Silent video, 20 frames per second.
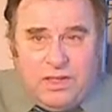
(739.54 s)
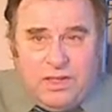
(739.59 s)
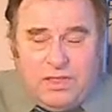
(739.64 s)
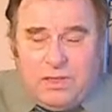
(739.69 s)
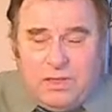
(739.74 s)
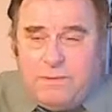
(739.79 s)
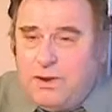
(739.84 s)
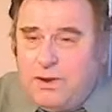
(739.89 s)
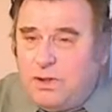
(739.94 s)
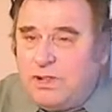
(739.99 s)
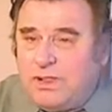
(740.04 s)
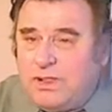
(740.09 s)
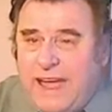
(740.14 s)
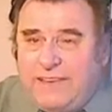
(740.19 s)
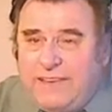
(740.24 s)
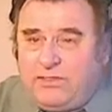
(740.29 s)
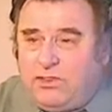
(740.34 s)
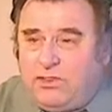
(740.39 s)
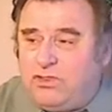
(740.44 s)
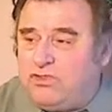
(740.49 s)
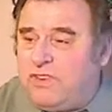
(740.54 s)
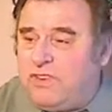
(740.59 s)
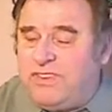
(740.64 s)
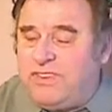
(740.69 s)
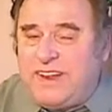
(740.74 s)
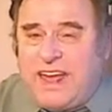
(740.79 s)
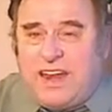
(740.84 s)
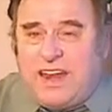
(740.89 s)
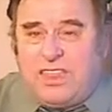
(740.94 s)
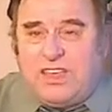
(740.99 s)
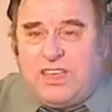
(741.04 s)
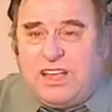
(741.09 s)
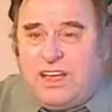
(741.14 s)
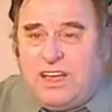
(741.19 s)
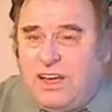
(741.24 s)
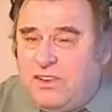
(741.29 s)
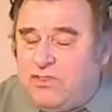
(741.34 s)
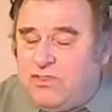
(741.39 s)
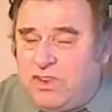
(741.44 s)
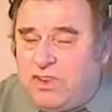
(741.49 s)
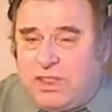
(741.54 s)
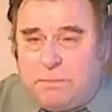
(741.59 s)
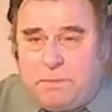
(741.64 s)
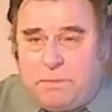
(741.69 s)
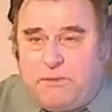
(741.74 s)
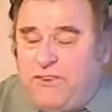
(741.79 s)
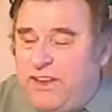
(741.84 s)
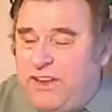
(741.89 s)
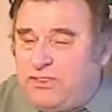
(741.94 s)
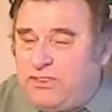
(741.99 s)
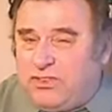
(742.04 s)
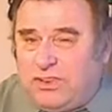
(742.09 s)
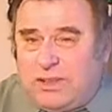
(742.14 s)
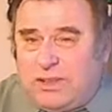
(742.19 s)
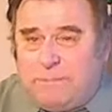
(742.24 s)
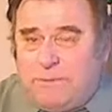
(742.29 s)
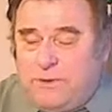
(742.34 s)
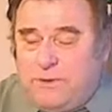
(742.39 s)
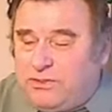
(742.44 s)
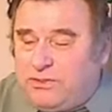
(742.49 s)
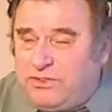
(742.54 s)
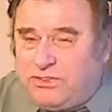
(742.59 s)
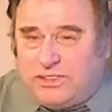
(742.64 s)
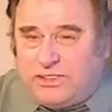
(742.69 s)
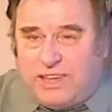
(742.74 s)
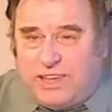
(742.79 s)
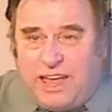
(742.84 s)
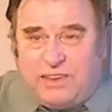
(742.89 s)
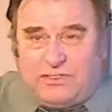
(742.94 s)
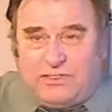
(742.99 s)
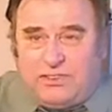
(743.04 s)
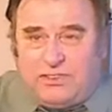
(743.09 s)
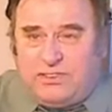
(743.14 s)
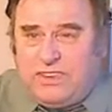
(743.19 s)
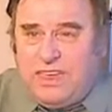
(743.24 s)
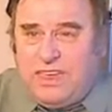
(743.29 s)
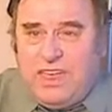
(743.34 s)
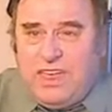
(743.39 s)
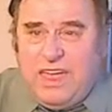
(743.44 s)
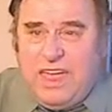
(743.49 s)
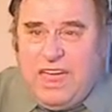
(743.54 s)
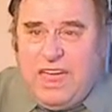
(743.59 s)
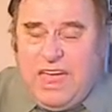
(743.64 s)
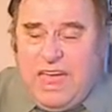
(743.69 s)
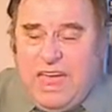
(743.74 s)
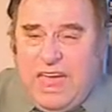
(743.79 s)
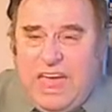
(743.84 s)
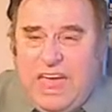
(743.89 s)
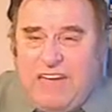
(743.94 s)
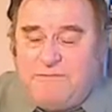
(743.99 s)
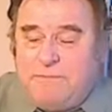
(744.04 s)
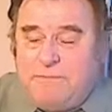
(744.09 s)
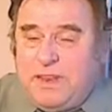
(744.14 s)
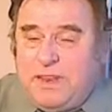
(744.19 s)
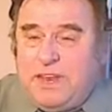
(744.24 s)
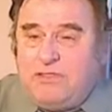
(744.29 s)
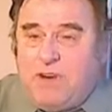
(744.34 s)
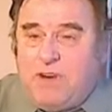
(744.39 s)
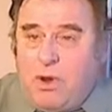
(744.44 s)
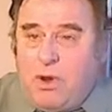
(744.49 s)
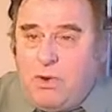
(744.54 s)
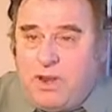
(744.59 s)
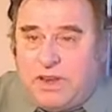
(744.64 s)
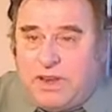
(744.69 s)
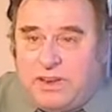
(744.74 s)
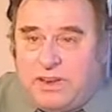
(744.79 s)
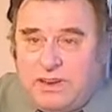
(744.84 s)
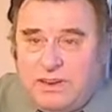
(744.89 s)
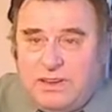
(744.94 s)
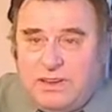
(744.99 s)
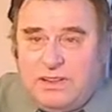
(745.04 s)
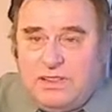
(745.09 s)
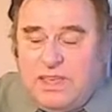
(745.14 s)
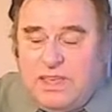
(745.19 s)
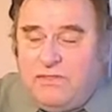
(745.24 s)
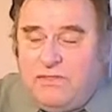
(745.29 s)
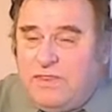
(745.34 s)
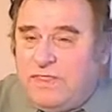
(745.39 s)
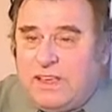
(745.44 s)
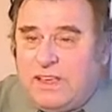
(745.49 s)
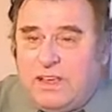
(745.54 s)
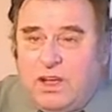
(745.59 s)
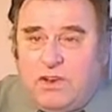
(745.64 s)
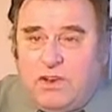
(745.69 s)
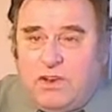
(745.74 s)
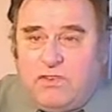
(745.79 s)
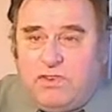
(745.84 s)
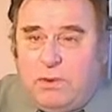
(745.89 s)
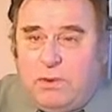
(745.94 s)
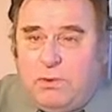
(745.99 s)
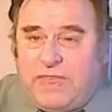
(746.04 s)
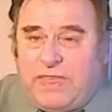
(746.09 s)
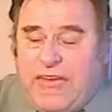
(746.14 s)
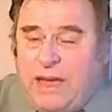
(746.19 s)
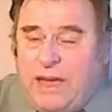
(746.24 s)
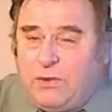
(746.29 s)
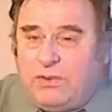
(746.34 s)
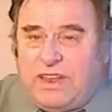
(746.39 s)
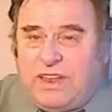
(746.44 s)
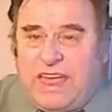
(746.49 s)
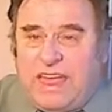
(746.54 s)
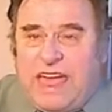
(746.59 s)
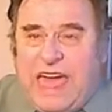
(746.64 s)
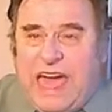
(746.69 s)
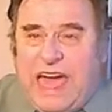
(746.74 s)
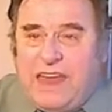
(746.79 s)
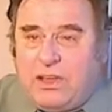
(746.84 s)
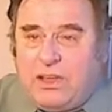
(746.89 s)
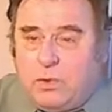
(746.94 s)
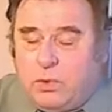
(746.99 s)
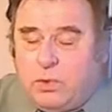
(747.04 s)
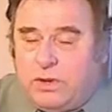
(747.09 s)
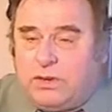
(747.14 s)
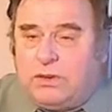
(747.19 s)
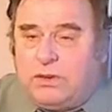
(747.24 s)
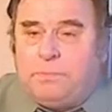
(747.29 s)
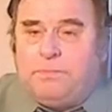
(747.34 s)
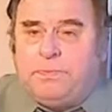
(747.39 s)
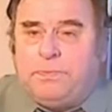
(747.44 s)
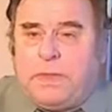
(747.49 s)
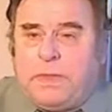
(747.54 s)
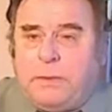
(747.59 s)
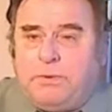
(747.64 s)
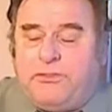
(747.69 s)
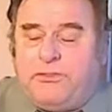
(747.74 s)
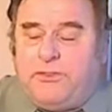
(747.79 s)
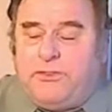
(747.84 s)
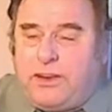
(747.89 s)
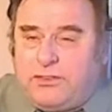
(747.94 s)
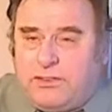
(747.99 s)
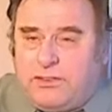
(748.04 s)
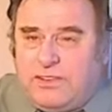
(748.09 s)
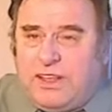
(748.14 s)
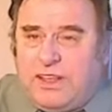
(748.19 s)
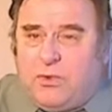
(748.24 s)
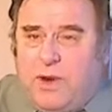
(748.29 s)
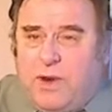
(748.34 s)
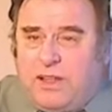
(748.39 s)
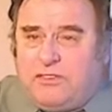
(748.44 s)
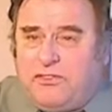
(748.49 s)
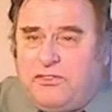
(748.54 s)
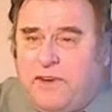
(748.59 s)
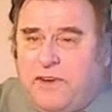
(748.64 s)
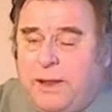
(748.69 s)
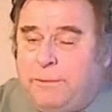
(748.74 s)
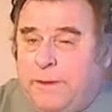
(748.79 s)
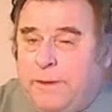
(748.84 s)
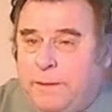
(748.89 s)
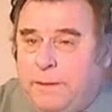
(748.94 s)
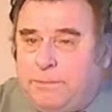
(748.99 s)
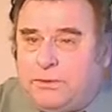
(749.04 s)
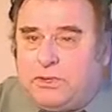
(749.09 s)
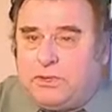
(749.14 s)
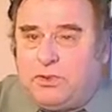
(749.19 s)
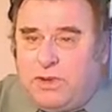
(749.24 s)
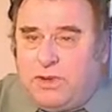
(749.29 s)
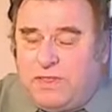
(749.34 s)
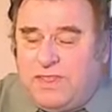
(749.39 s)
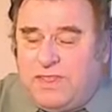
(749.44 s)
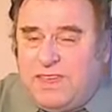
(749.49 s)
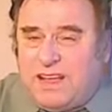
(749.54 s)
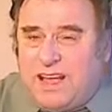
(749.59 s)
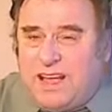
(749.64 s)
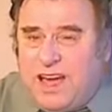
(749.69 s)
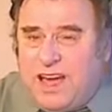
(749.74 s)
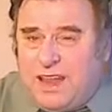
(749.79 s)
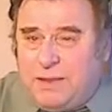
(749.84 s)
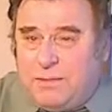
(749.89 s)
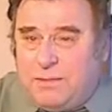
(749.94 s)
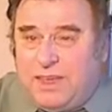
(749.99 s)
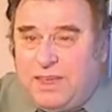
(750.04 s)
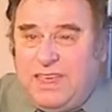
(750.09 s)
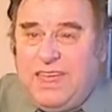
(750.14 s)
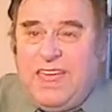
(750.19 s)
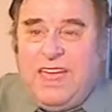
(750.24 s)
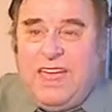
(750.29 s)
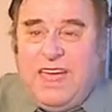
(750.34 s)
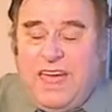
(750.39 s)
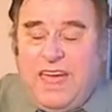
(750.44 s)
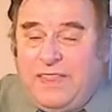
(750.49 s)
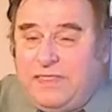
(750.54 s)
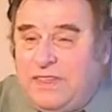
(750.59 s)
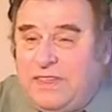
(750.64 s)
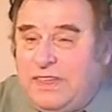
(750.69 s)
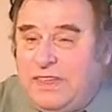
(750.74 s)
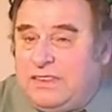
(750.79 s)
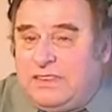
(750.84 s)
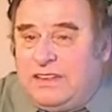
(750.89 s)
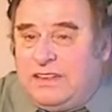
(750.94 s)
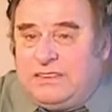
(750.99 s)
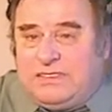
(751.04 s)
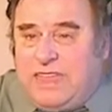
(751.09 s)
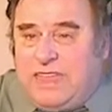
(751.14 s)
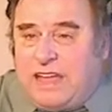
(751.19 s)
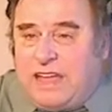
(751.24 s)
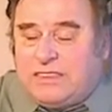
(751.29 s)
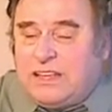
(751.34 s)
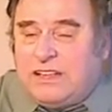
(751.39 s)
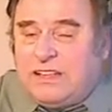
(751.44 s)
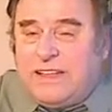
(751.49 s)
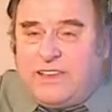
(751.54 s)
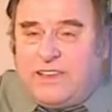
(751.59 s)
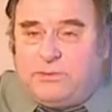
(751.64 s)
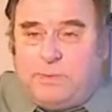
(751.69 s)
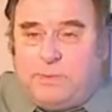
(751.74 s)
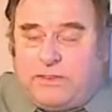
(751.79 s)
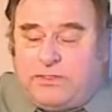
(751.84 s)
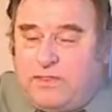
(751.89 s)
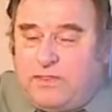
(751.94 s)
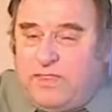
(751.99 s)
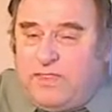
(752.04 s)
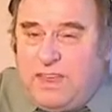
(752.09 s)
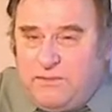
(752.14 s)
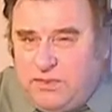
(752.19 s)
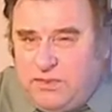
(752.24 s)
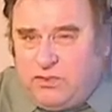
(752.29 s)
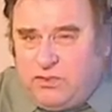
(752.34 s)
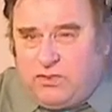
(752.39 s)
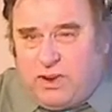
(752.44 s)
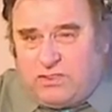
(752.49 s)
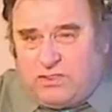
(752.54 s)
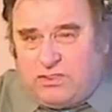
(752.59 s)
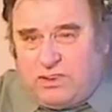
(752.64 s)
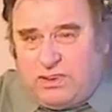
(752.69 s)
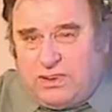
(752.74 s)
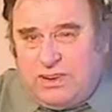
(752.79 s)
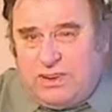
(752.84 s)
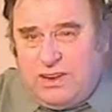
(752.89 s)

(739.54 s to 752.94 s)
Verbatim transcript: The middle class is driven out of the country. The professional and business classes have been eroded, leaving the country without adequate professionally qualified people to run the economy and the technical aspects of the infrastructure.